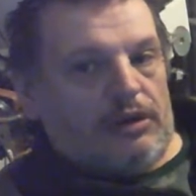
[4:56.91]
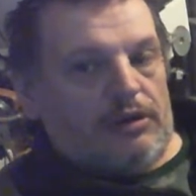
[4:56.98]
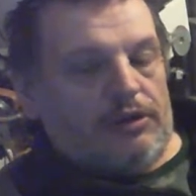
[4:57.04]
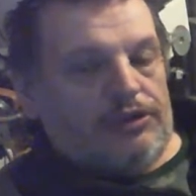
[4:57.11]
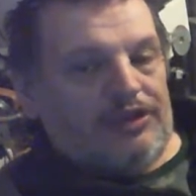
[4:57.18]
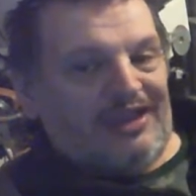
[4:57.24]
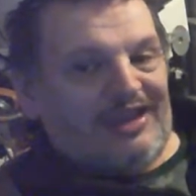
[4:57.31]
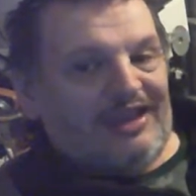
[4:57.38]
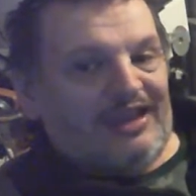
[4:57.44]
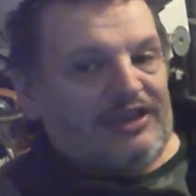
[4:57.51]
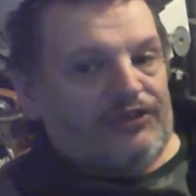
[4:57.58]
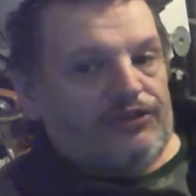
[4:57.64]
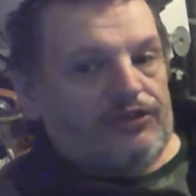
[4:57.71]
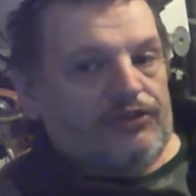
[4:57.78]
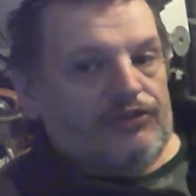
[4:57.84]
the thing
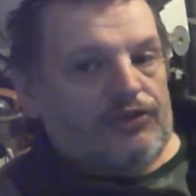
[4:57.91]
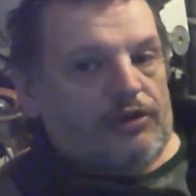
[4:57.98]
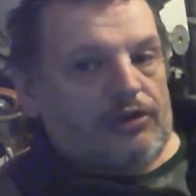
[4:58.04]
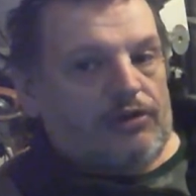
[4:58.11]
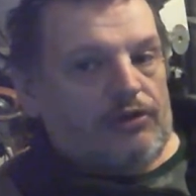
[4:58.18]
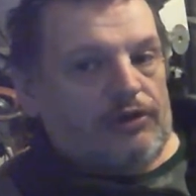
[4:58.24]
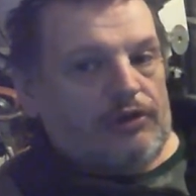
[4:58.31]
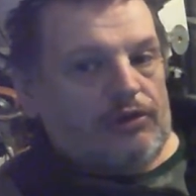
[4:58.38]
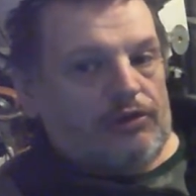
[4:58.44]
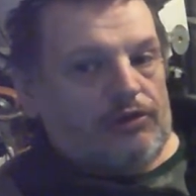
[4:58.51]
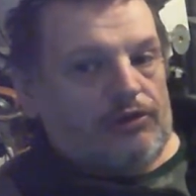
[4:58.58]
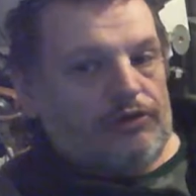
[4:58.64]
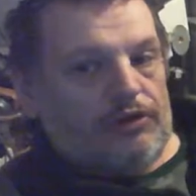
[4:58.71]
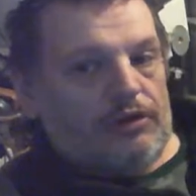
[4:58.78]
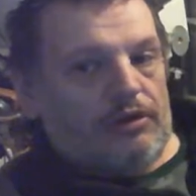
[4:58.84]
is, because I've got it
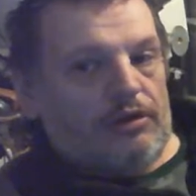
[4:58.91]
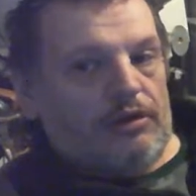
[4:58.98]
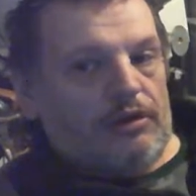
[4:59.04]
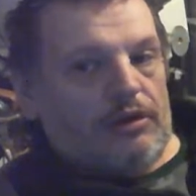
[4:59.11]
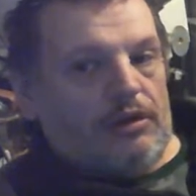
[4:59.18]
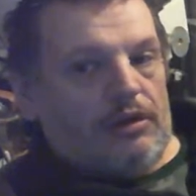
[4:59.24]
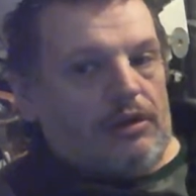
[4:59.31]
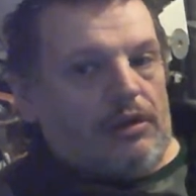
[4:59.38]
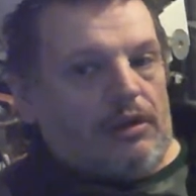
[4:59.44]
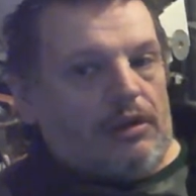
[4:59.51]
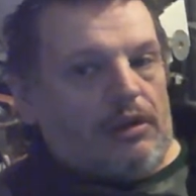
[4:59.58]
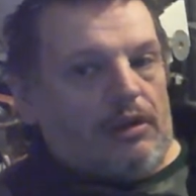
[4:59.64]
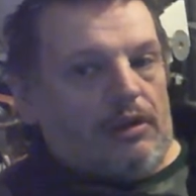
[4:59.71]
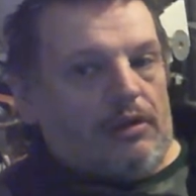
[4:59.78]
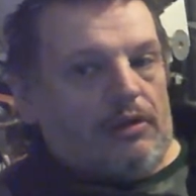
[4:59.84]
on
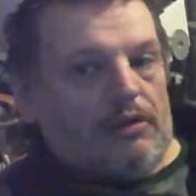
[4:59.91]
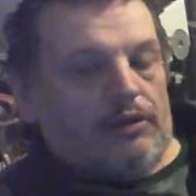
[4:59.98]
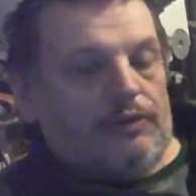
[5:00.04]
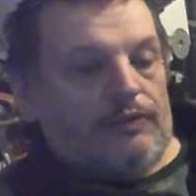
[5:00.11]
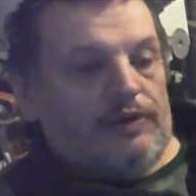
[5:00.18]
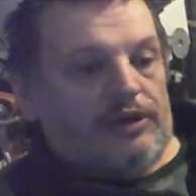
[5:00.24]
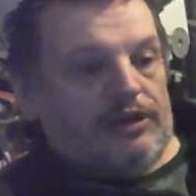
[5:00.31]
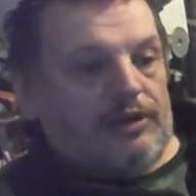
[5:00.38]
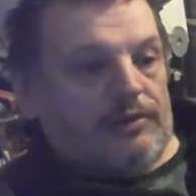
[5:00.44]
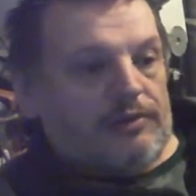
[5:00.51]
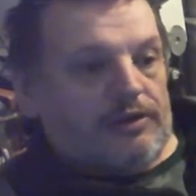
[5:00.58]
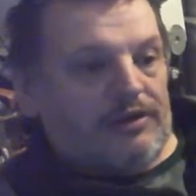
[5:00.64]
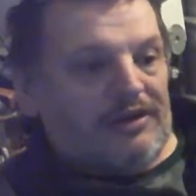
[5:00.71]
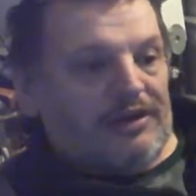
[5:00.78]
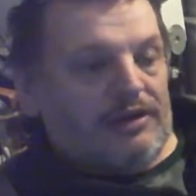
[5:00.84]
the redeem
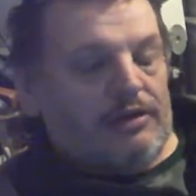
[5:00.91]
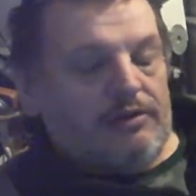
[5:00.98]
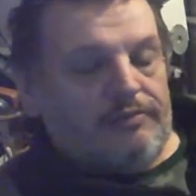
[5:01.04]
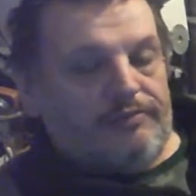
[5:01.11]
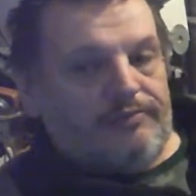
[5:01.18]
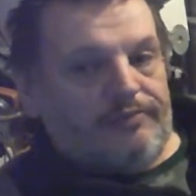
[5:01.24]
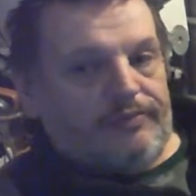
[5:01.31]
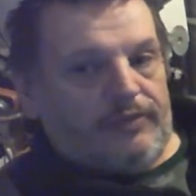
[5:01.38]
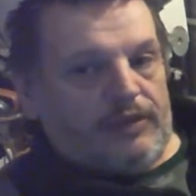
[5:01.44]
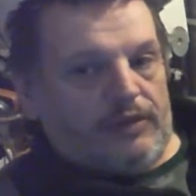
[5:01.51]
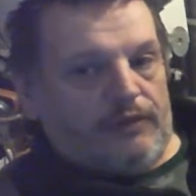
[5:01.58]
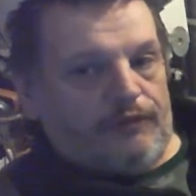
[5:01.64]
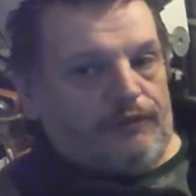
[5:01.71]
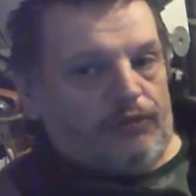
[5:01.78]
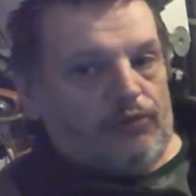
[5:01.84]
key
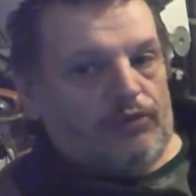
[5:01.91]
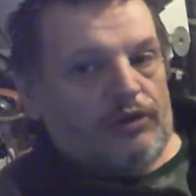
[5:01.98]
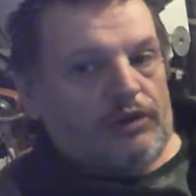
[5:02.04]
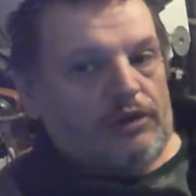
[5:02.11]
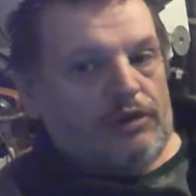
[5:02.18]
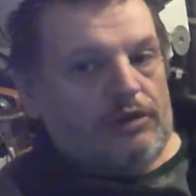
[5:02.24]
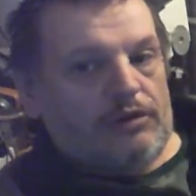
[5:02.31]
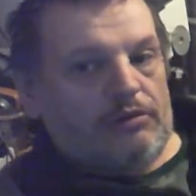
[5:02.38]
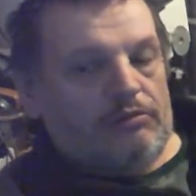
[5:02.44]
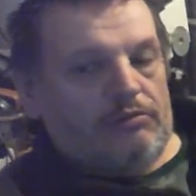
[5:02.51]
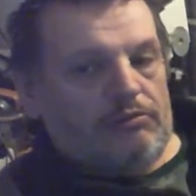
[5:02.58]
through the